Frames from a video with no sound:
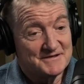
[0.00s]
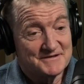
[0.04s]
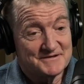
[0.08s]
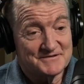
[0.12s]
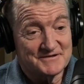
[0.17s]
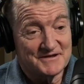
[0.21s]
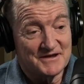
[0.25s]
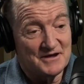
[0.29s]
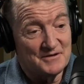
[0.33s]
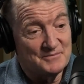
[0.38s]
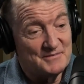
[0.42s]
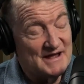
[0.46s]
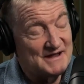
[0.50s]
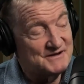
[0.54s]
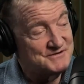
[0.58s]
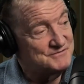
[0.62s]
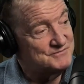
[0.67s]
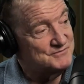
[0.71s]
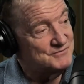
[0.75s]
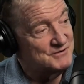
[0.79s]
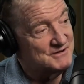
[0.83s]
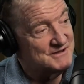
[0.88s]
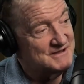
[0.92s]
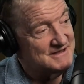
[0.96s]
So I imagine
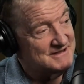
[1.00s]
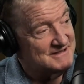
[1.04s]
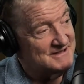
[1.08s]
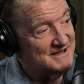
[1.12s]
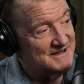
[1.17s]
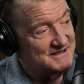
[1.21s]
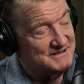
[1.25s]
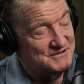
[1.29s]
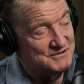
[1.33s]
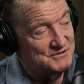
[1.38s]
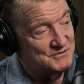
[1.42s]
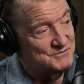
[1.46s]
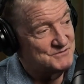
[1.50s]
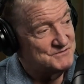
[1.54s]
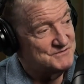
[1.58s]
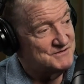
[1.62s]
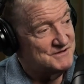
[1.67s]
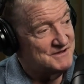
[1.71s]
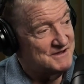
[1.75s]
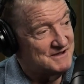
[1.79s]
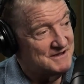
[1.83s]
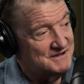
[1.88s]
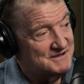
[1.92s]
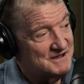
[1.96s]
for a kid like you, it was,
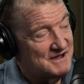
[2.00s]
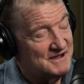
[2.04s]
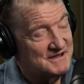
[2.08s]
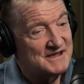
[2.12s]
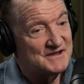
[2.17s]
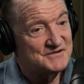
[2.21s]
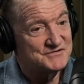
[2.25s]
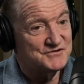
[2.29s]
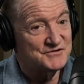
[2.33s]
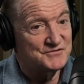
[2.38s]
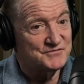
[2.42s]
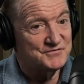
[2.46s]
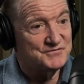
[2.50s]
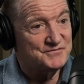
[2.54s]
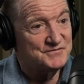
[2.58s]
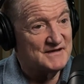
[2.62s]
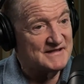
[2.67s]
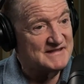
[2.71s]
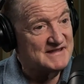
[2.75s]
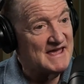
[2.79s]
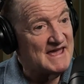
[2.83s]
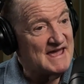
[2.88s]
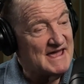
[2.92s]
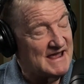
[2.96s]
I guess you're
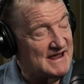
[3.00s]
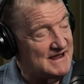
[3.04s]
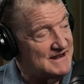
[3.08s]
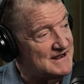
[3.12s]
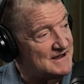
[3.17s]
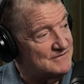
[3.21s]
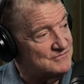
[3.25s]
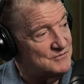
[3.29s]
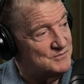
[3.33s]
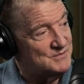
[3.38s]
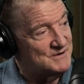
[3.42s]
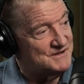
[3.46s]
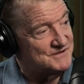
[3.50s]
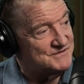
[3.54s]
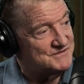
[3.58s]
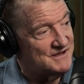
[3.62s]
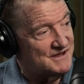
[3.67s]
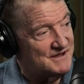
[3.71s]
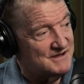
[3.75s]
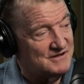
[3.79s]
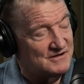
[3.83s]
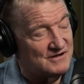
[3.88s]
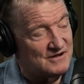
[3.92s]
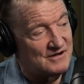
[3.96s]
fetade. Everybody's
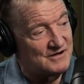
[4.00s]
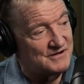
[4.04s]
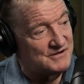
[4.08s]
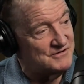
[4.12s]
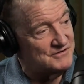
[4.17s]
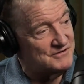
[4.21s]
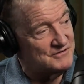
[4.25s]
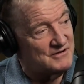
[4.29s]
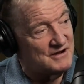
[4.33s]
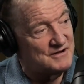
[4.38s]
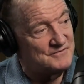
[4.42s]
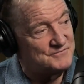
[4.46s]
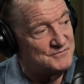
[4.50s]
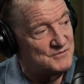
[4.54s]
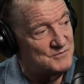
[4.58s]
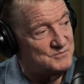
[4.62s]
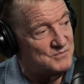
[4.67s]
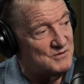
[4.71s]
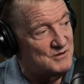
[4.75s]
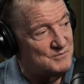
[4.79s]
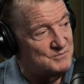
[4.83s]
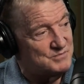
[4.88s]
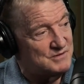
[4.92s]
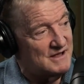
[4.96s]
like, oh, you're a great
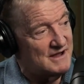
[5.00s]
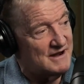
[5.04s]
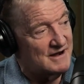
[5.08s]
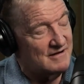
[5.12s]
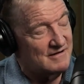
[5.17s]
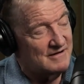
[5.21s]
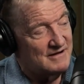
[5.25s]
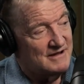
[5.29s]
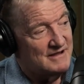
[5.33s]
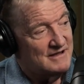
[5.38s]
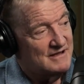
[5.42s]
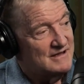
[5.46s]
football player.